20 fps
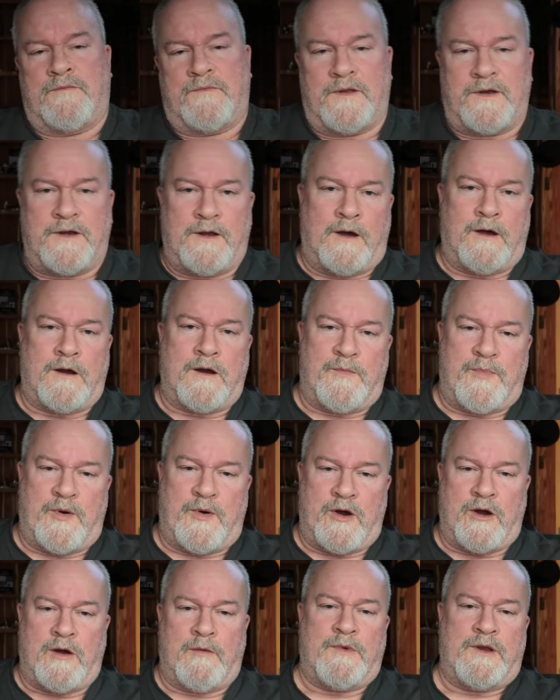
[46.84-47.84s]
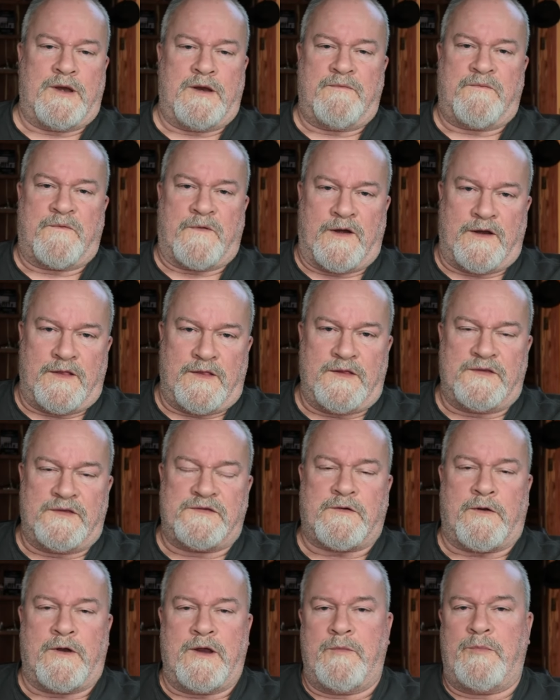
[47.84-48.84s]
of the dog apartment in front of the
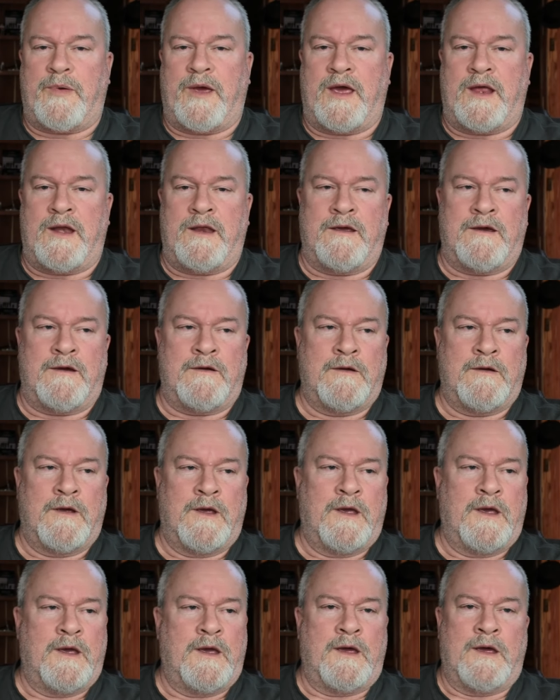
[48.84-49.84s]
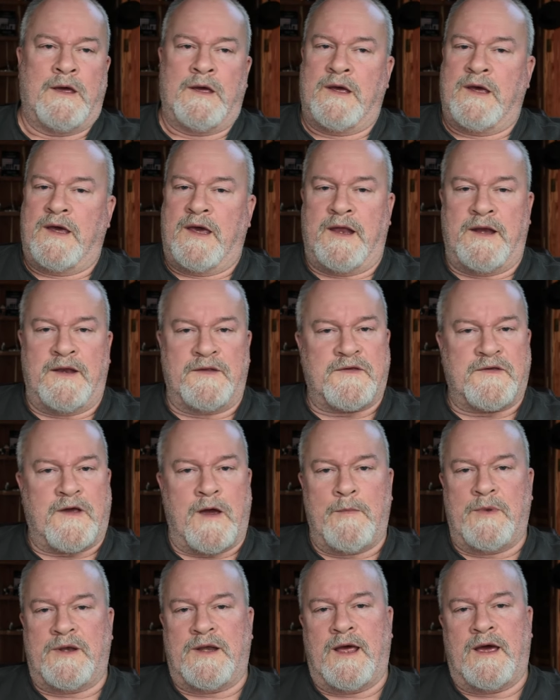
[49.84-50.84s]
screen patio and it's
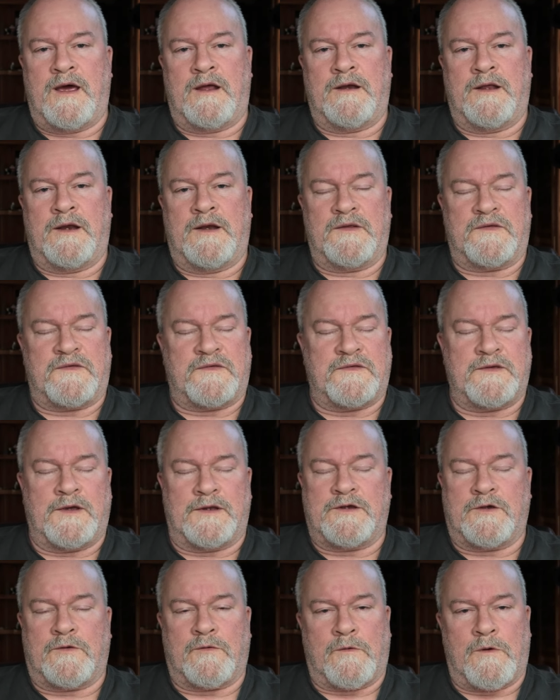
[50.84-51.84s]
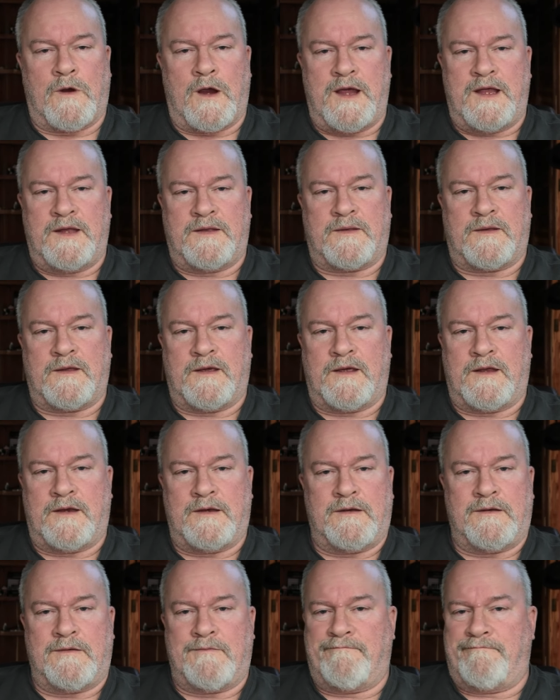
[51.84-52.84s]
coming down at such a rate that
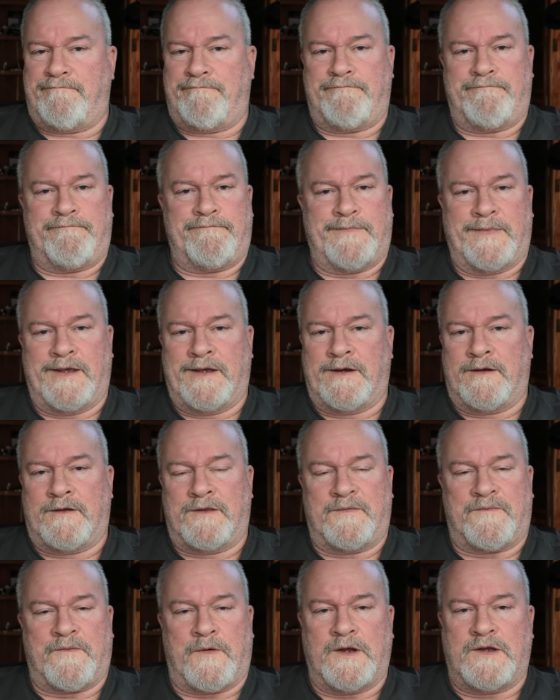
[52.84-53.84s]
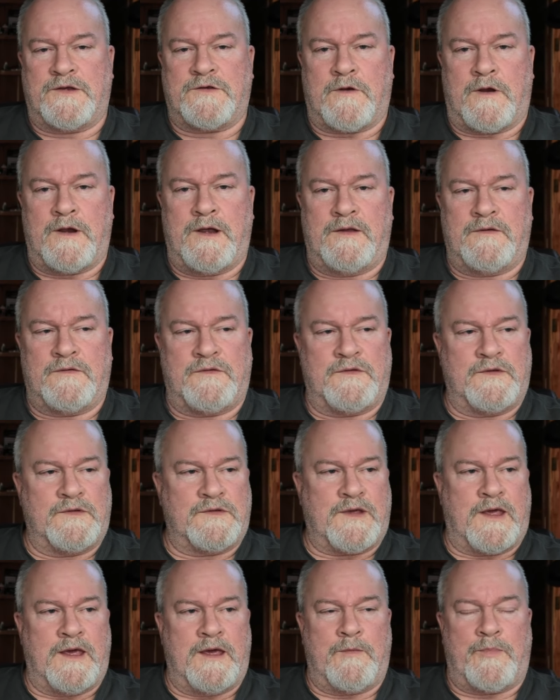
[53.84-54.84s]
you know the french drains
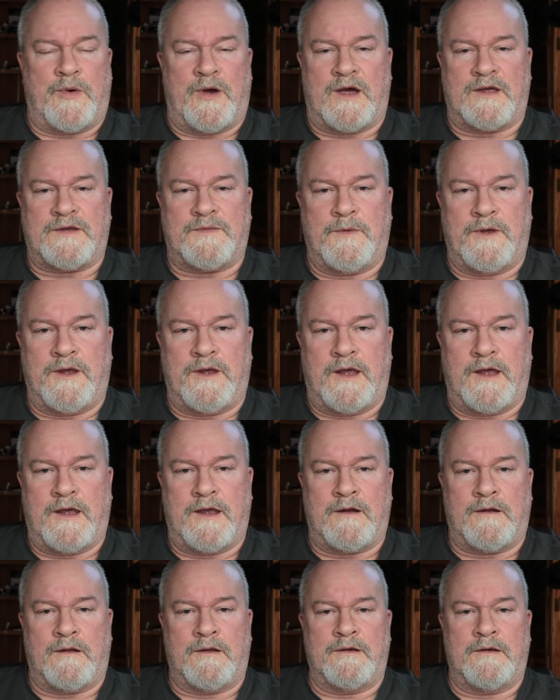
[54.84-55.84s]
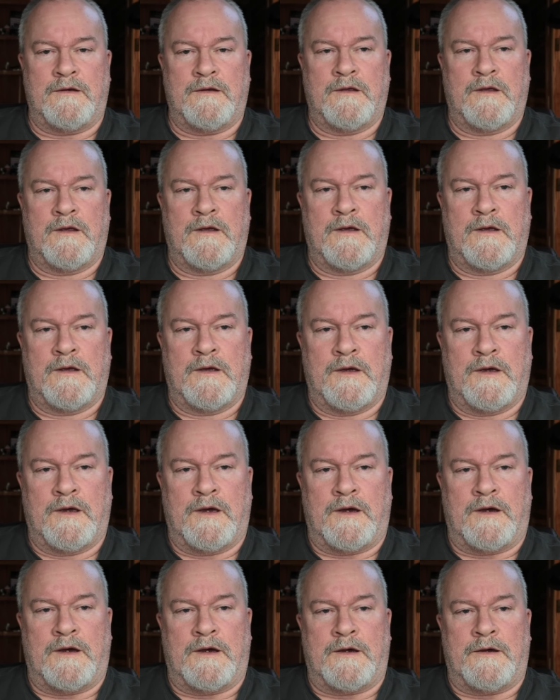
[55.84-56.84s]
just can't possibly handle it
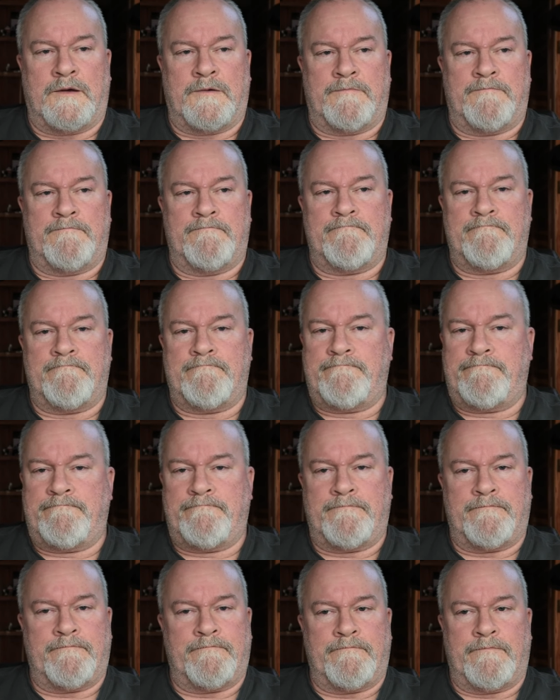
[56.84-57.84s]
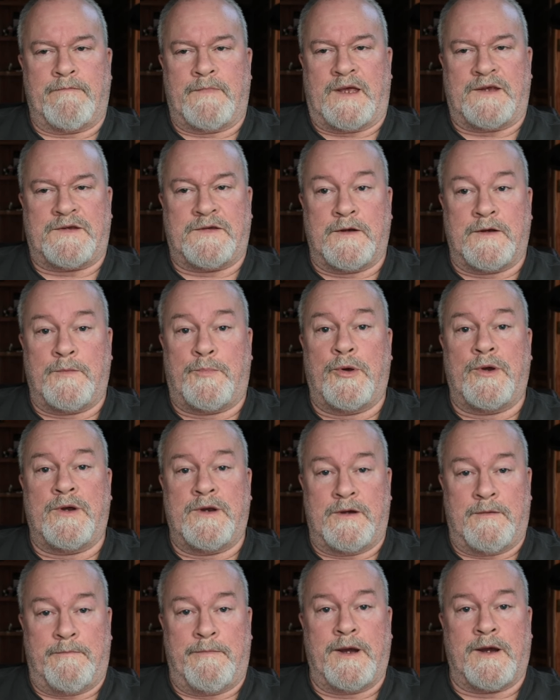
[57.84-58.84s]
um, i should have put
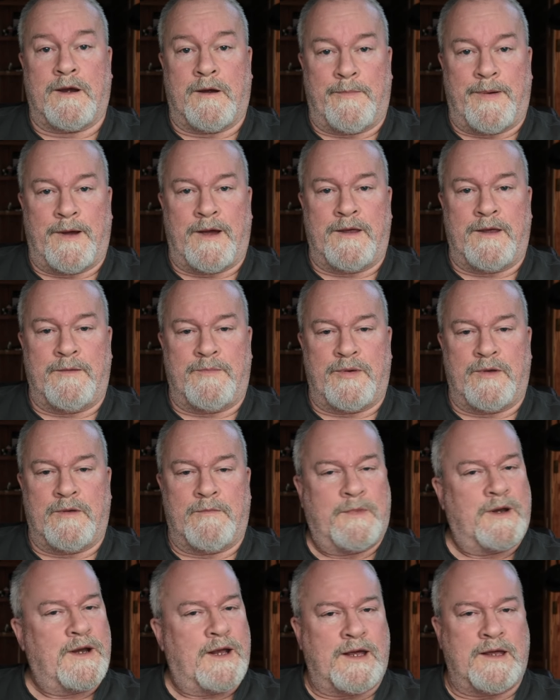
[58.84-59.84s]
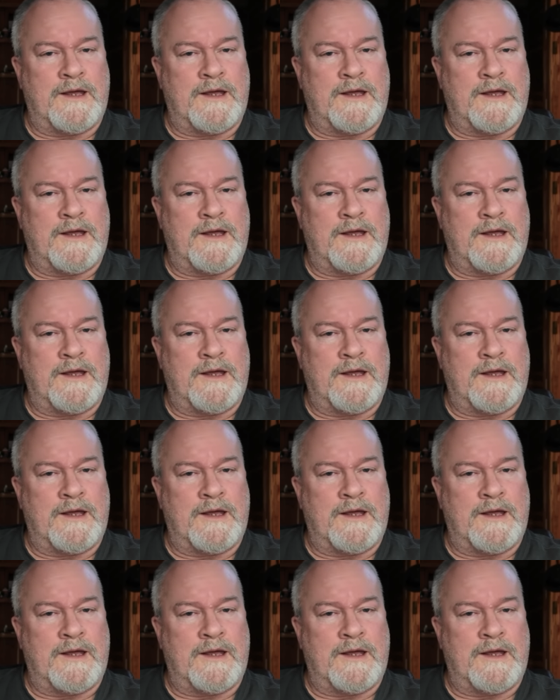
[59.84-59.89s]
in a bigger pipe but